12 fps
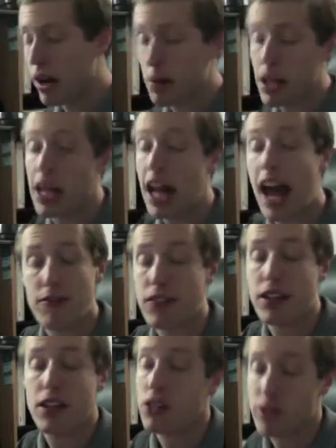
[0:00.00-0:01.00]
I'm going to have
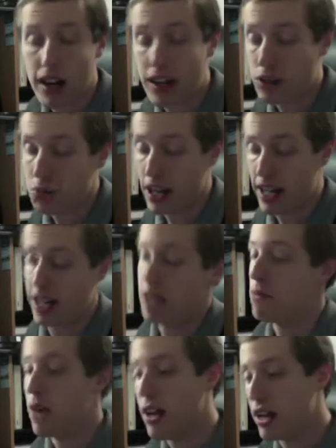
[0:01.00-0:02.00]
videos where I explain it,
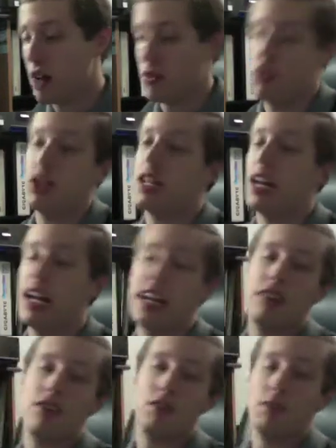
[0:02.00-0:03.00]
but right now I'm just going to kind
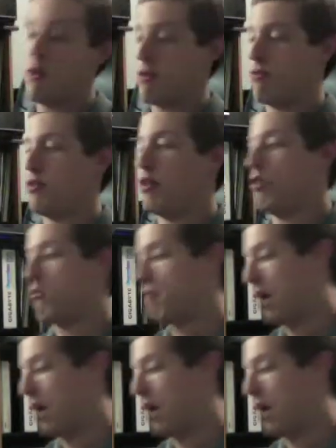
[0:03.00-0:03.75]
of give you my review, my